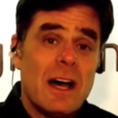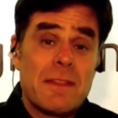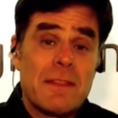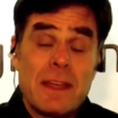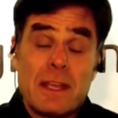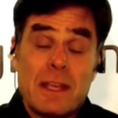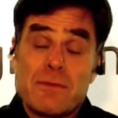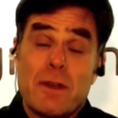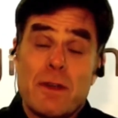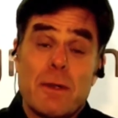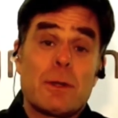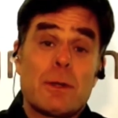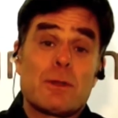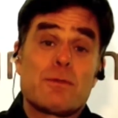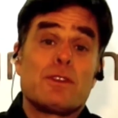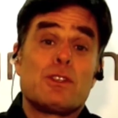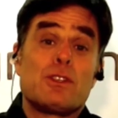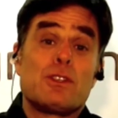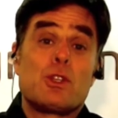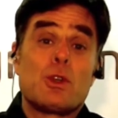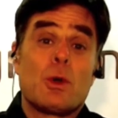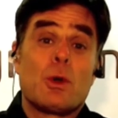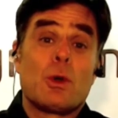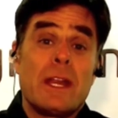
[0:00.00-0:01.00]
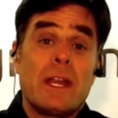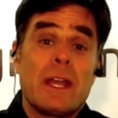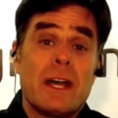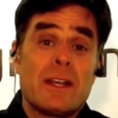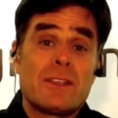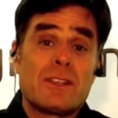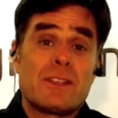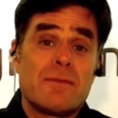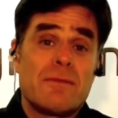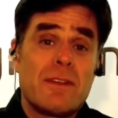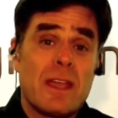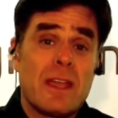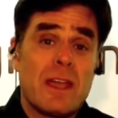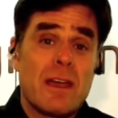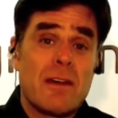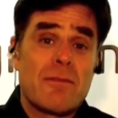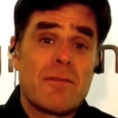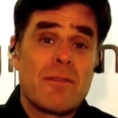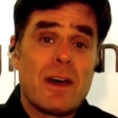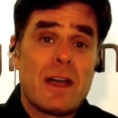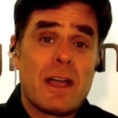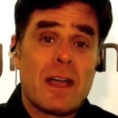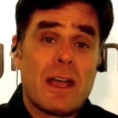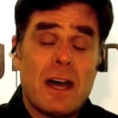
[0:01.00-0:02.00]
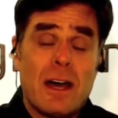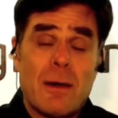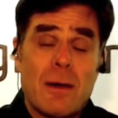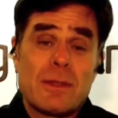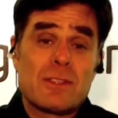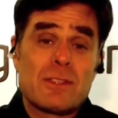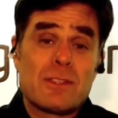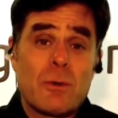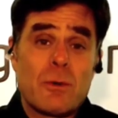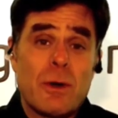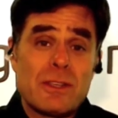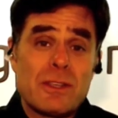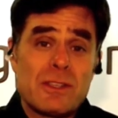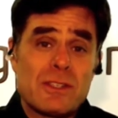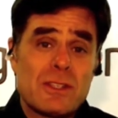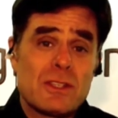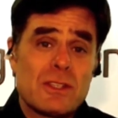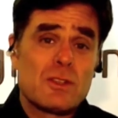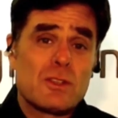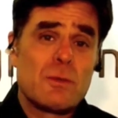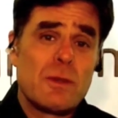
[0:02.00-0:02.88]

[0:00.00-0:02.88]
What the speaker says: Thanks very much for joining us. If you have comments or questions,